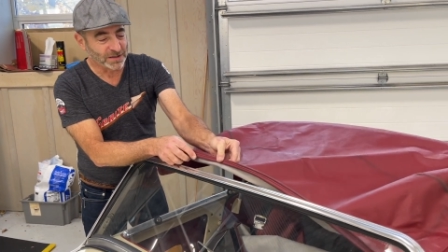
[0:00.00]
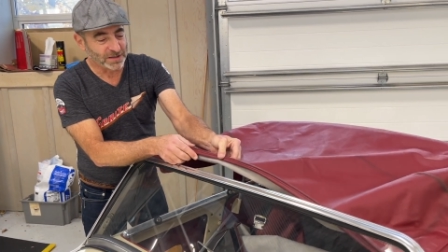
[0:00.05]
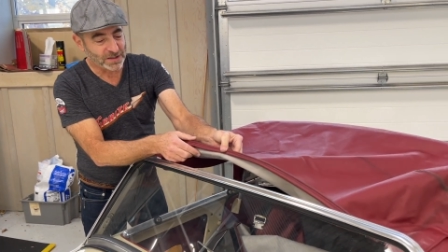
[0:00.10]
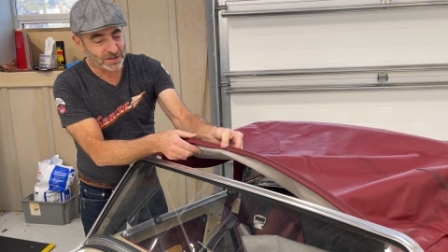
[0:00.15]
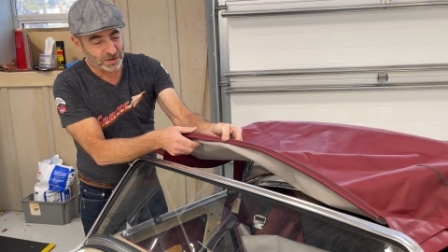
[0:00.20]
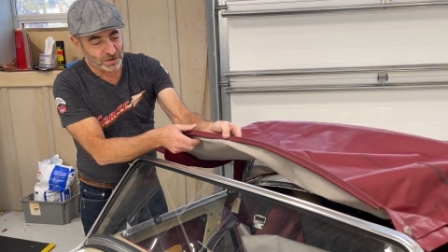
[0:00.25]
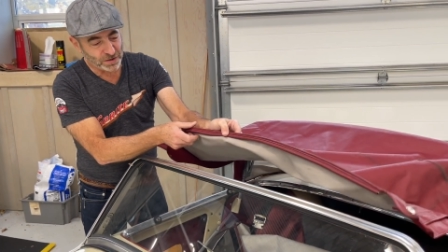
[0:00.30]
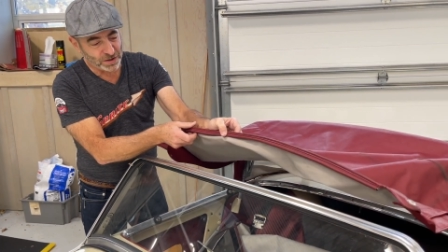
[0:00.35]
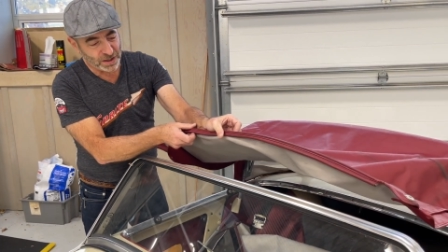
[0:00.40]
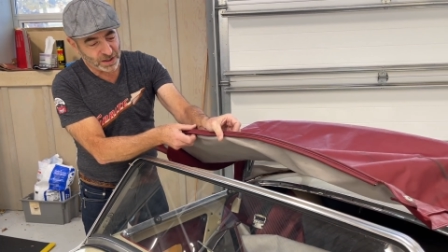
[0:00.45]

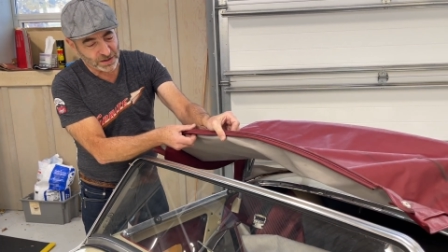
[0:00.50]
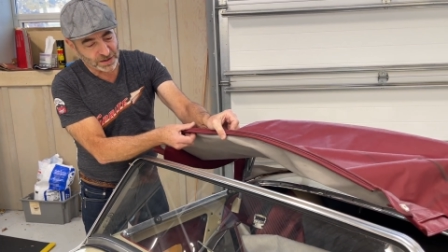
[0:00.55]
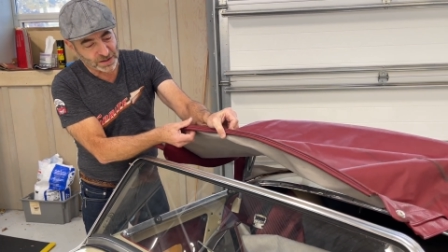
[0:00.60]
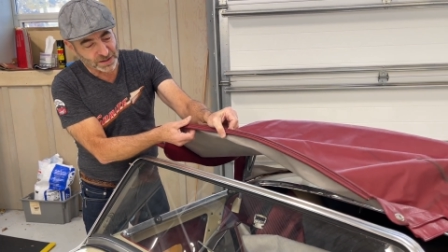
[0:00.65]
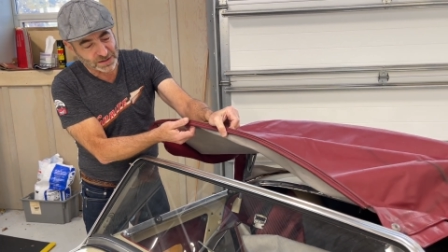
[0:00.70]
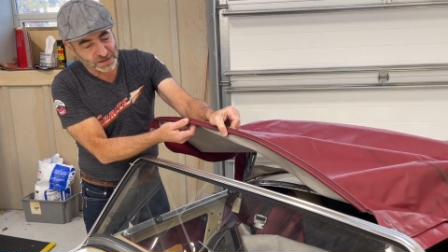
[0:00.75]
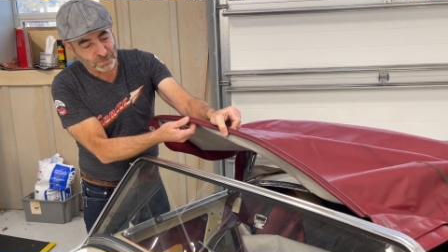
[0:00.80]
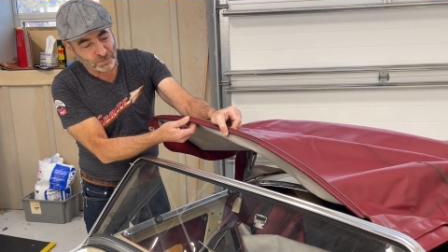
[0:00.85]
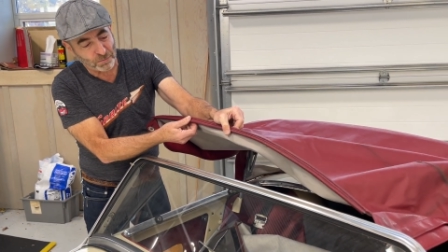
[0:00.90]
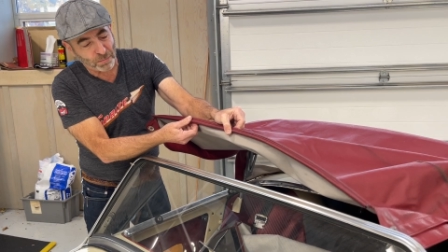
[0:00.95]
So you need
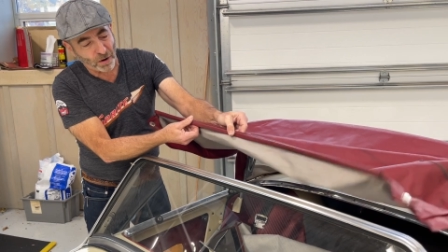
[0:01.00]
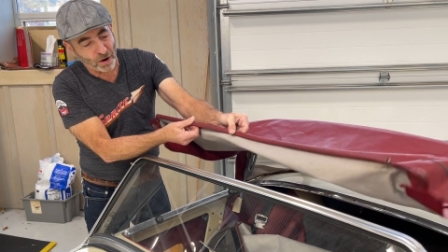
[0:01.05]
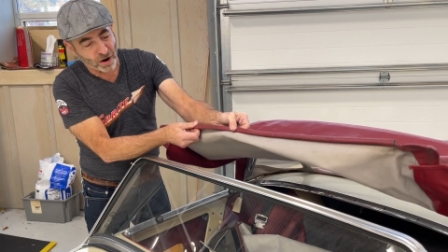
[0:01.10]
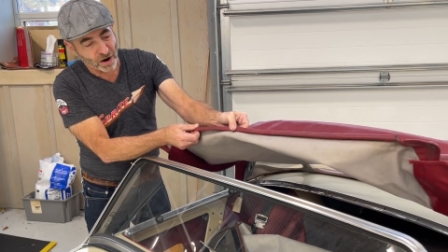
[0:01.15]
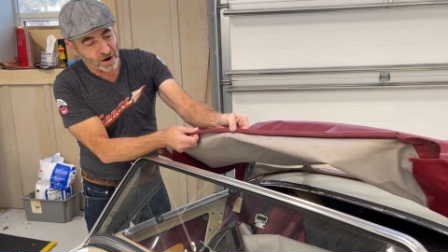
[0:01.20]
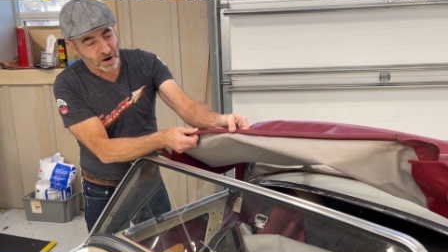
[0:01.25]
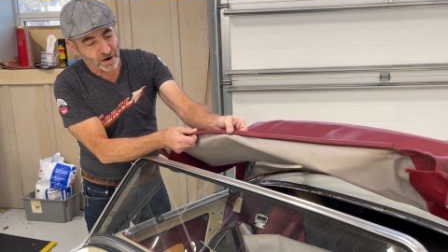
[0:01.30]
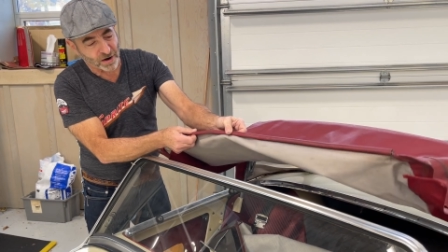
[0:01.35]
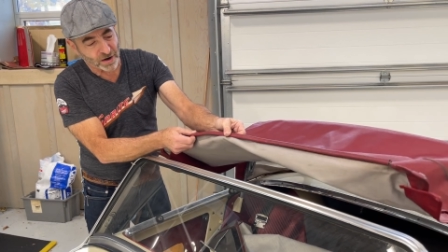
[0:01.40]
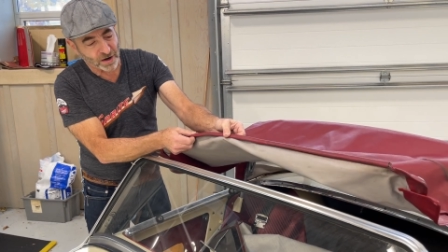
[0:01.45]
this
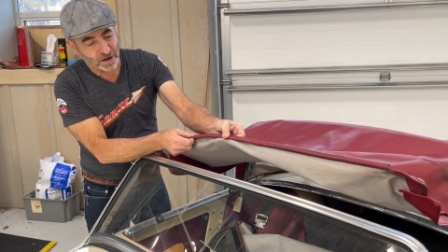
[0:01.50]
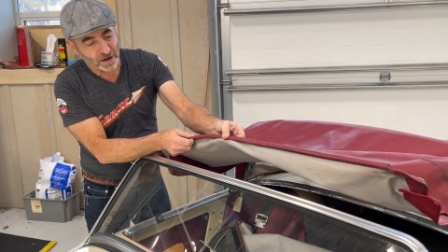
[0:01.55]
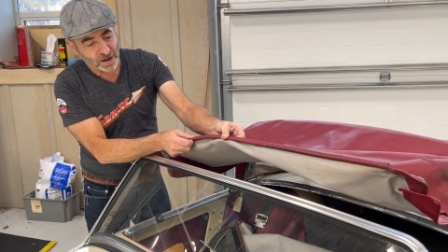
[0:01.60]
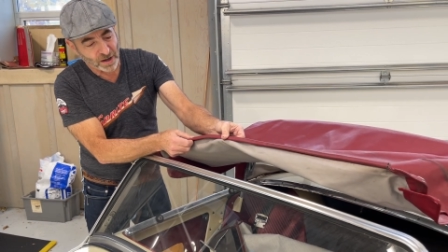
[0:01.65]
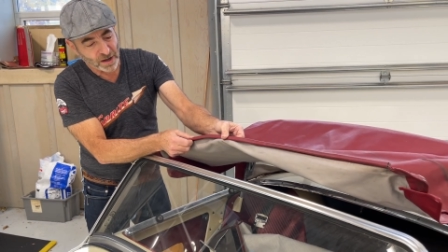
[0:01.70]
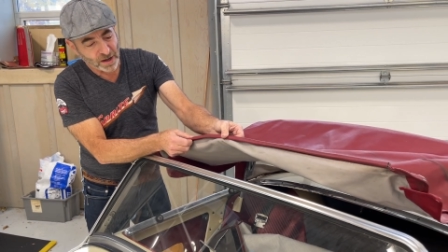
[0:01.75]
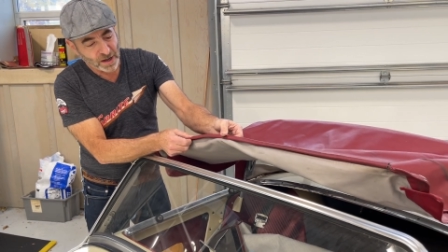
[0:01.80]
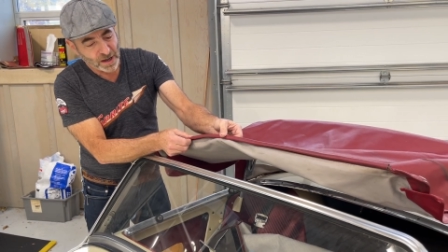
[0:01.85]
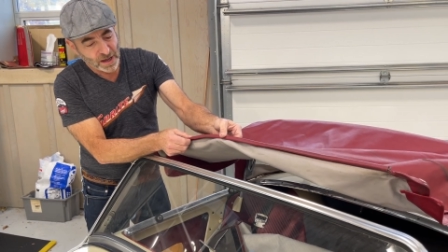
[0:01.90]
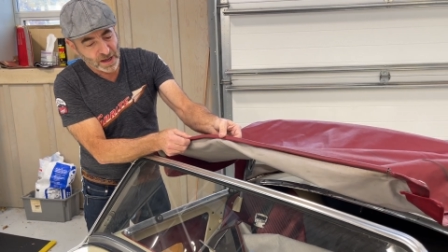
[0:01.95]
bar
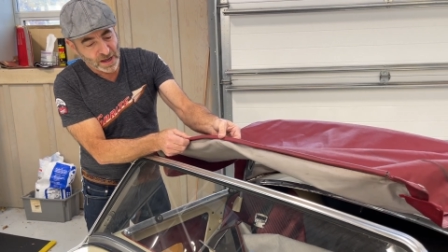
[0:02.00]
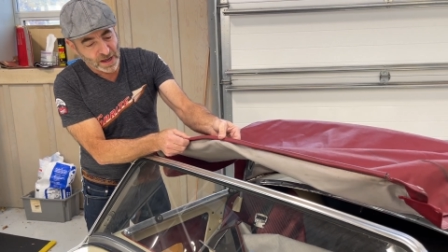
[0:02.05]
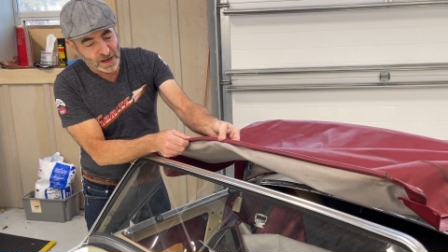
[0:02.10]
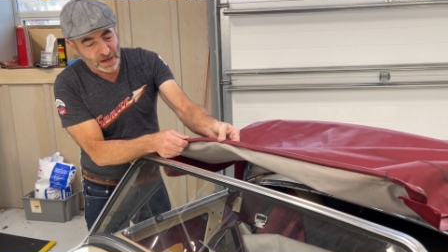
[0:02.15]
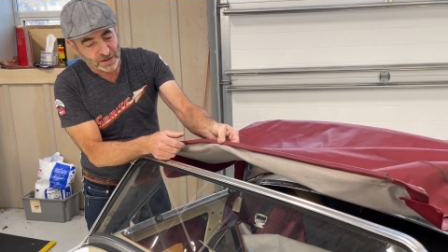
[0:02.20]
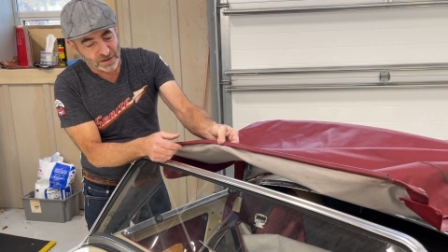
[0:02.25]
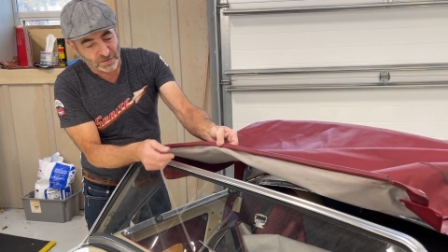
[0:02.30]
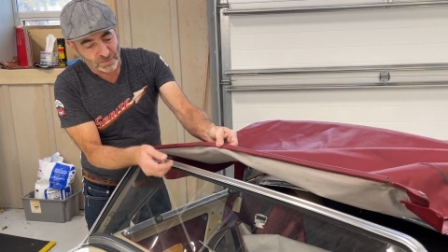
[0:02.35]
and